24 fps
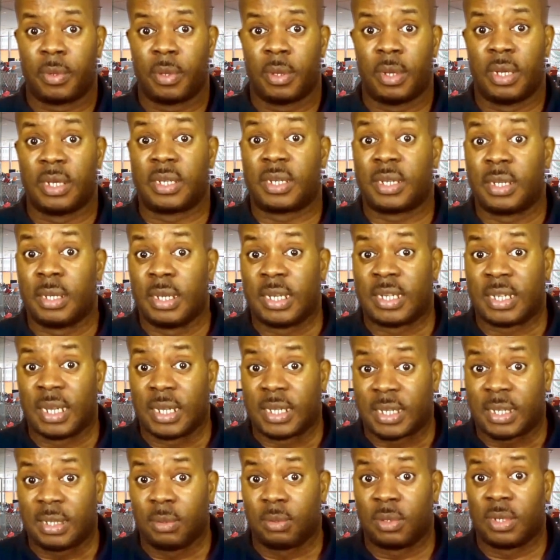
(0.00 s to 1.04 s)
It's
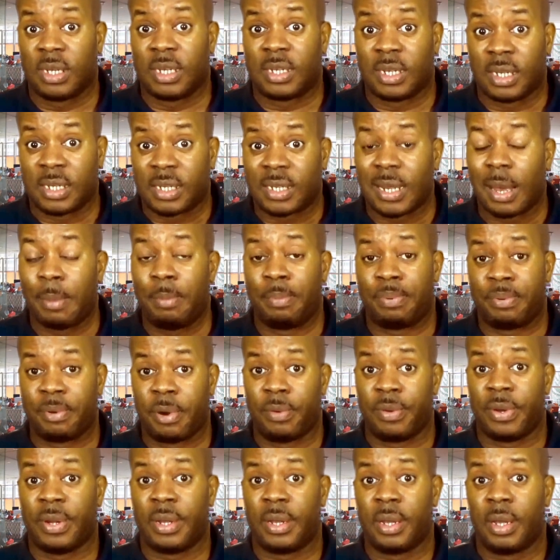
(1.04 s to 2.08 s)
a
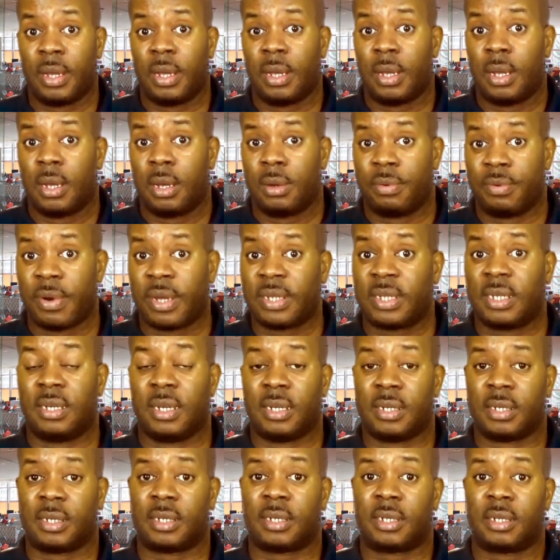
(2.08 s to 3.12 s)
temporary
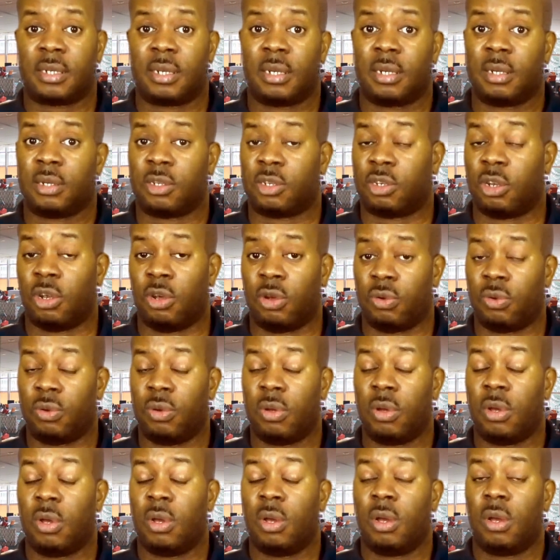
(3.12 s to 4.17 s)
residence. So
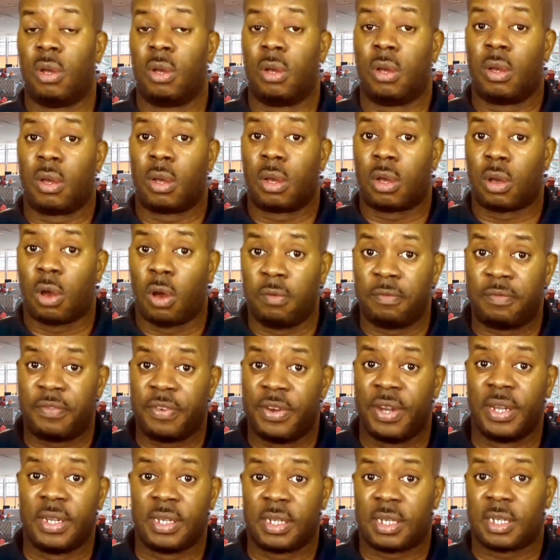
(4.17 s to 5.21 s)

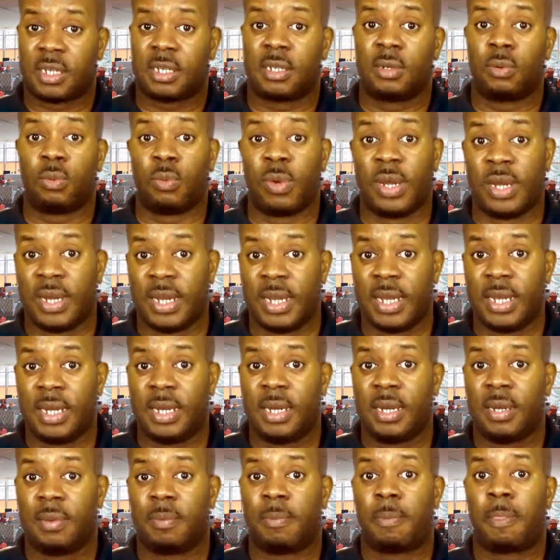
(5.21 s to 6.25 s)
confidence we need.
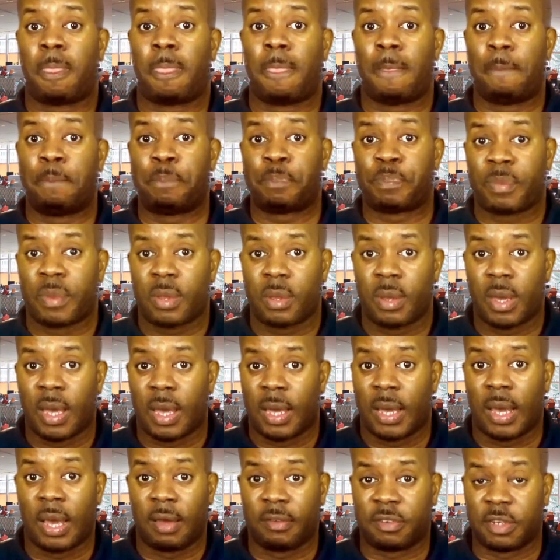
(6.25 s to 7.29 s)

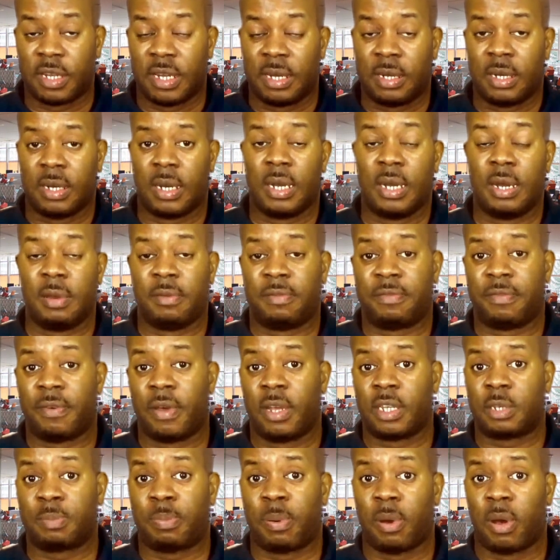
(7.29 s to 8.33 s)
In the
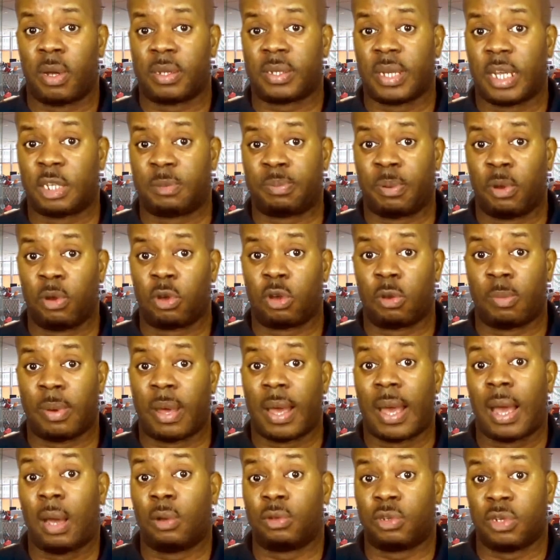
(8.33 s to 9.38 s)
first part I spoke about
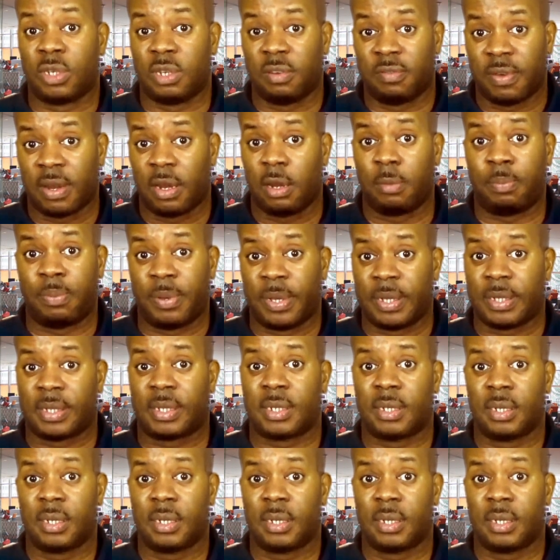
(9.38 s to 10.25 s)
how to develop it,